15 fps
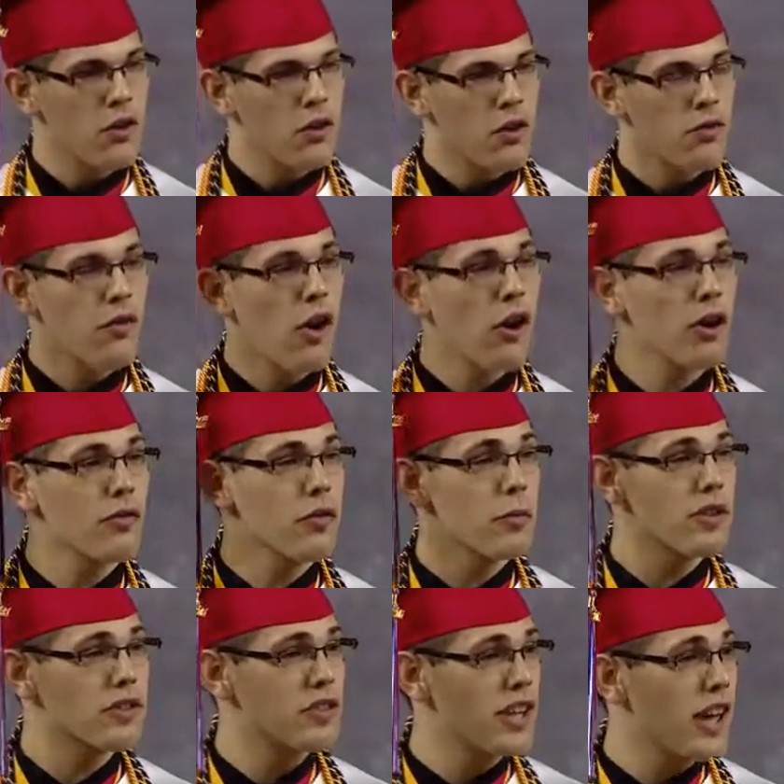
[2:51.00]
fallen for
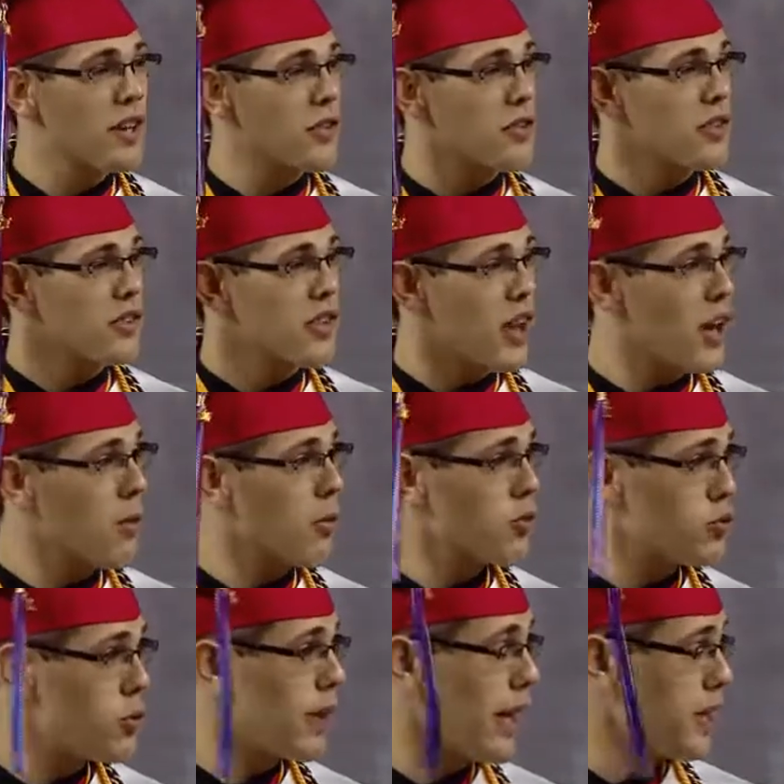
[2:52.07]
Mr. Daniels' terrible
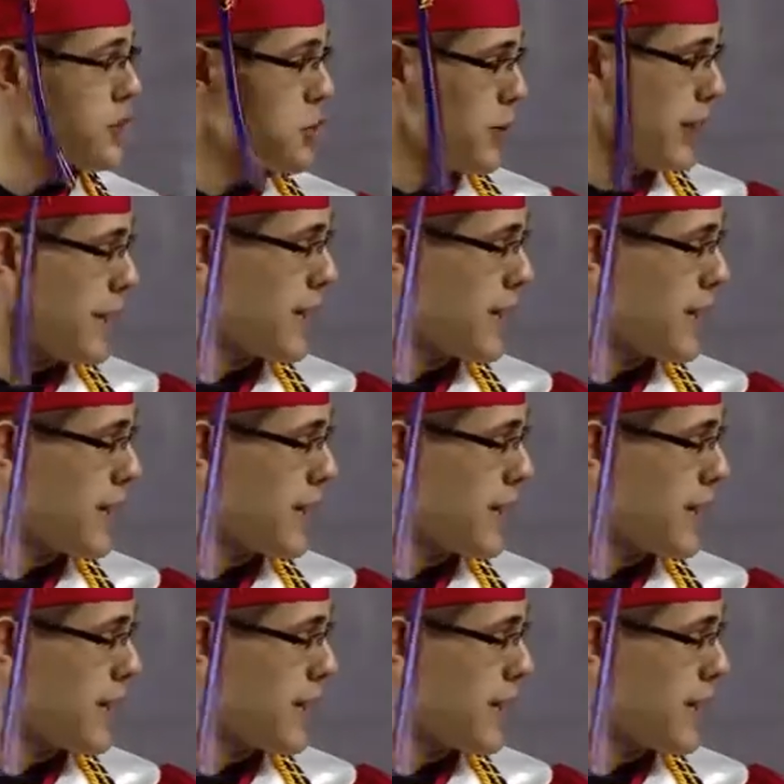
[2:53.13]
shoelace trick,